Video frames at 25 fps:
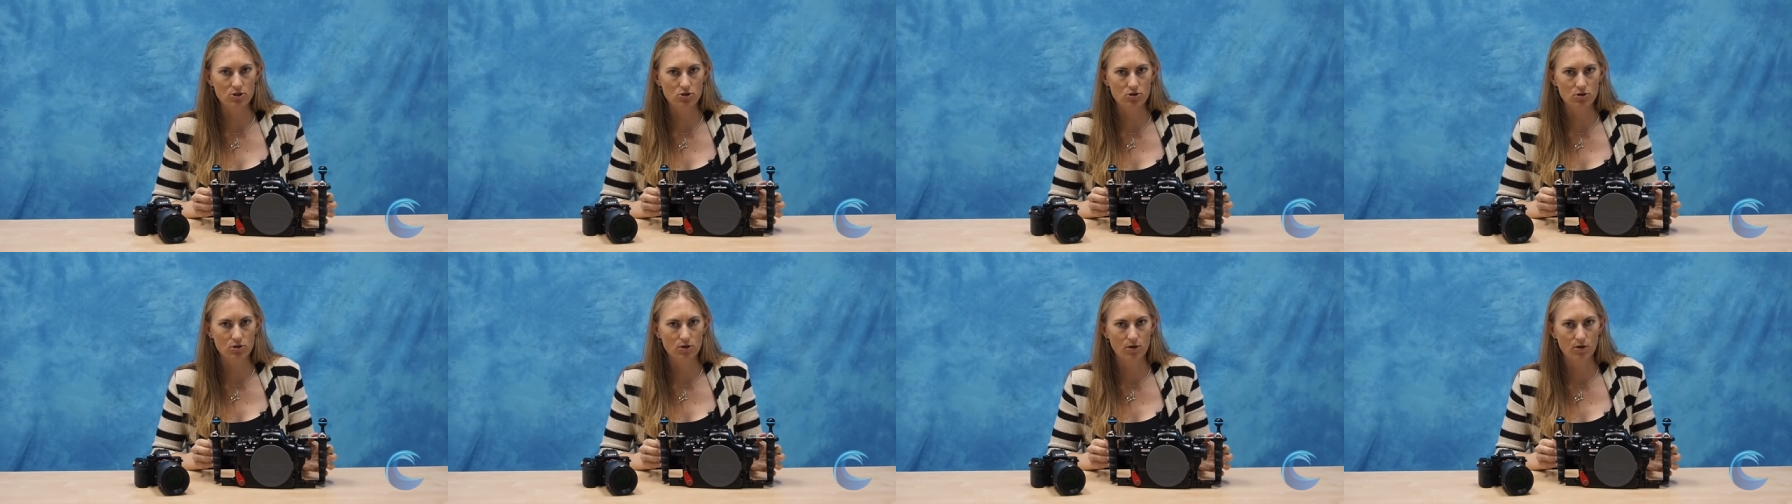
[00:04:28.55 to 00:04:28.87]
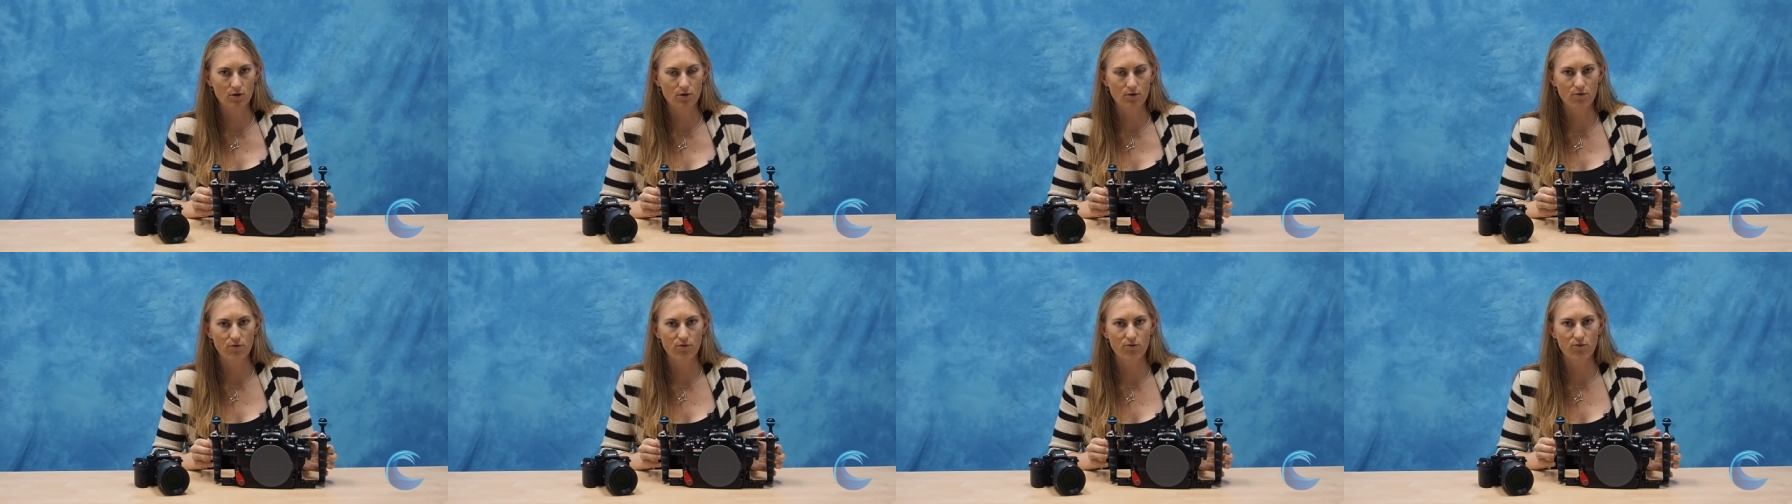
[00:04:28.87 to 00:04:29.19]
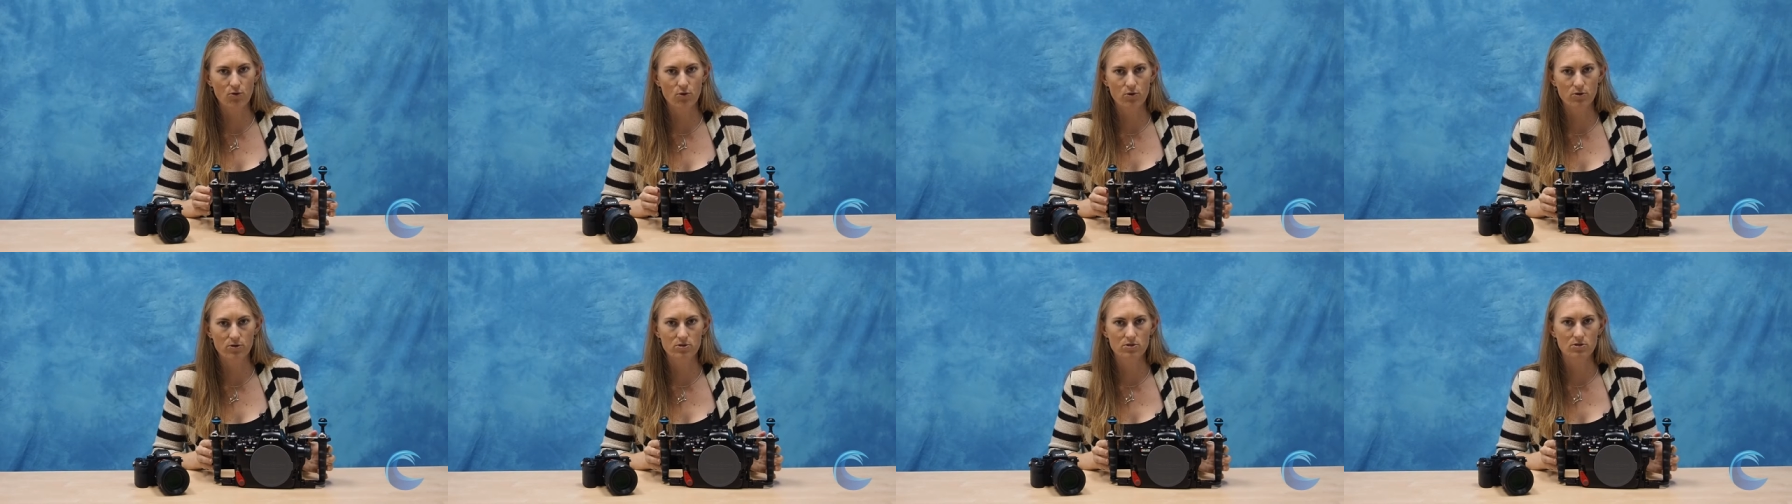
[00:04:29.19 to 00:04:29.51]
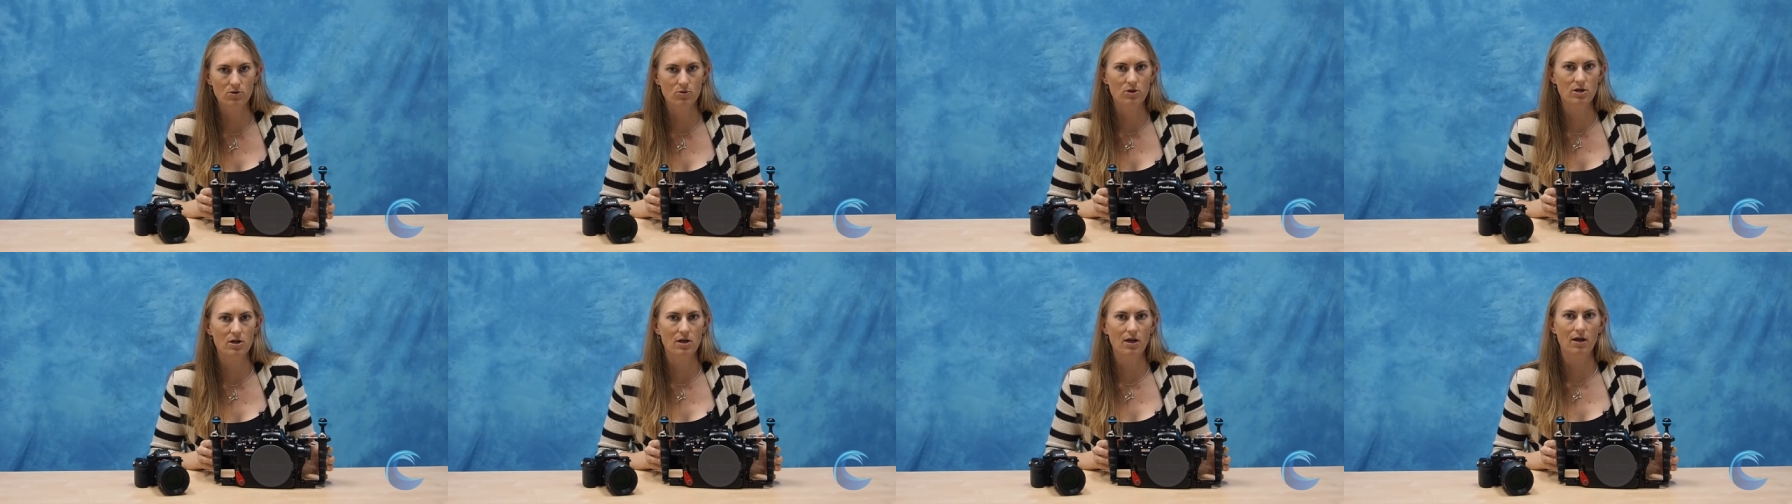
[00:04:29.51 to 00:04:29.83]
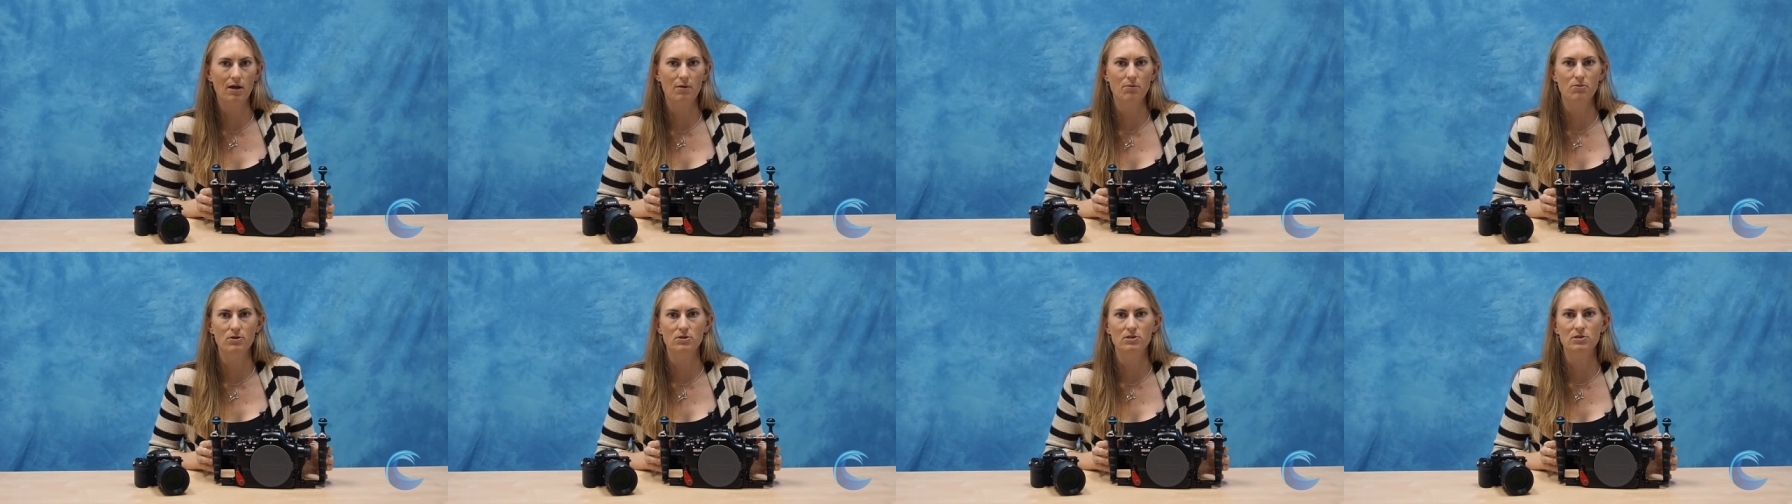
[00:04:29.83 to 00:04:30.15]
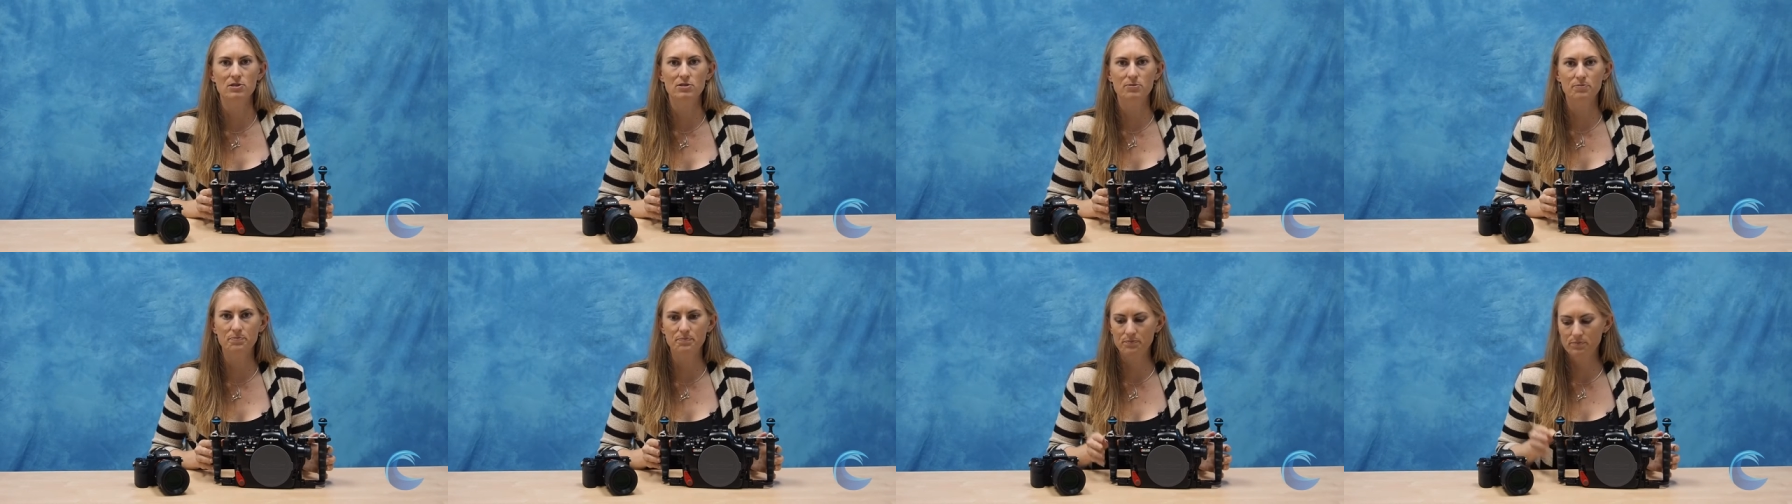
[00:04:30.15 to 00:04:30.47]
trigger for the Sony
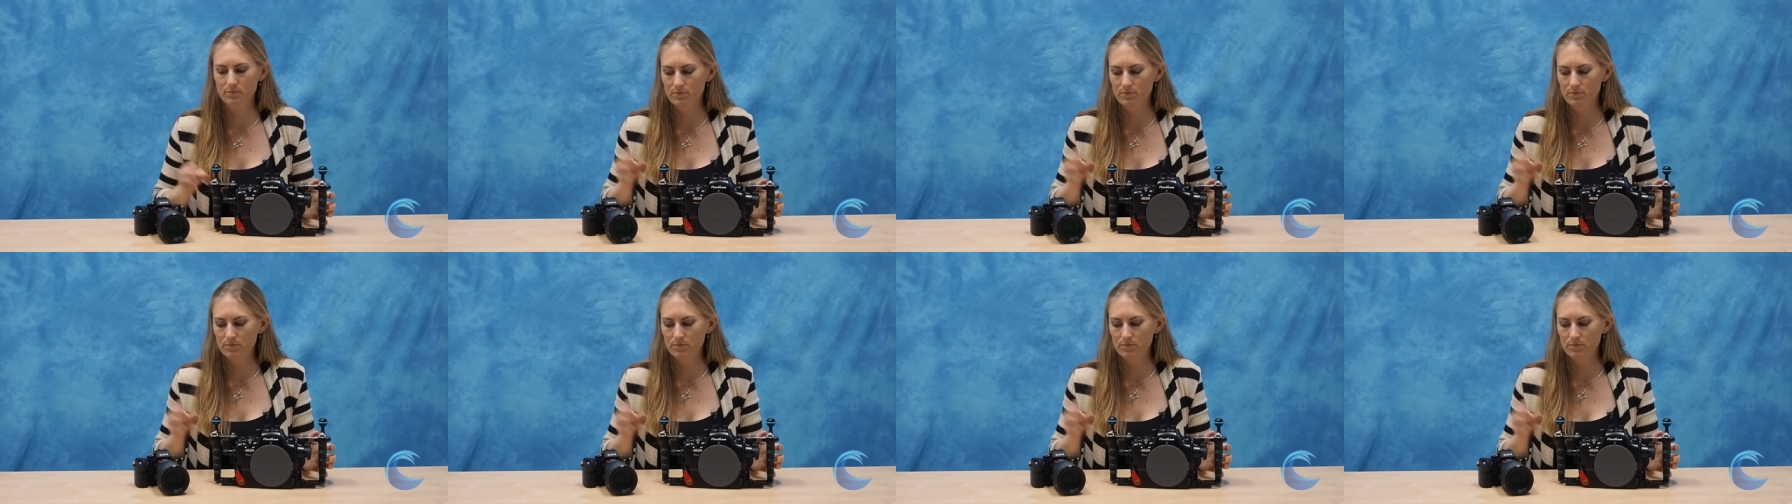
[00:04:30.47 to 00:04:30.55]
cameras.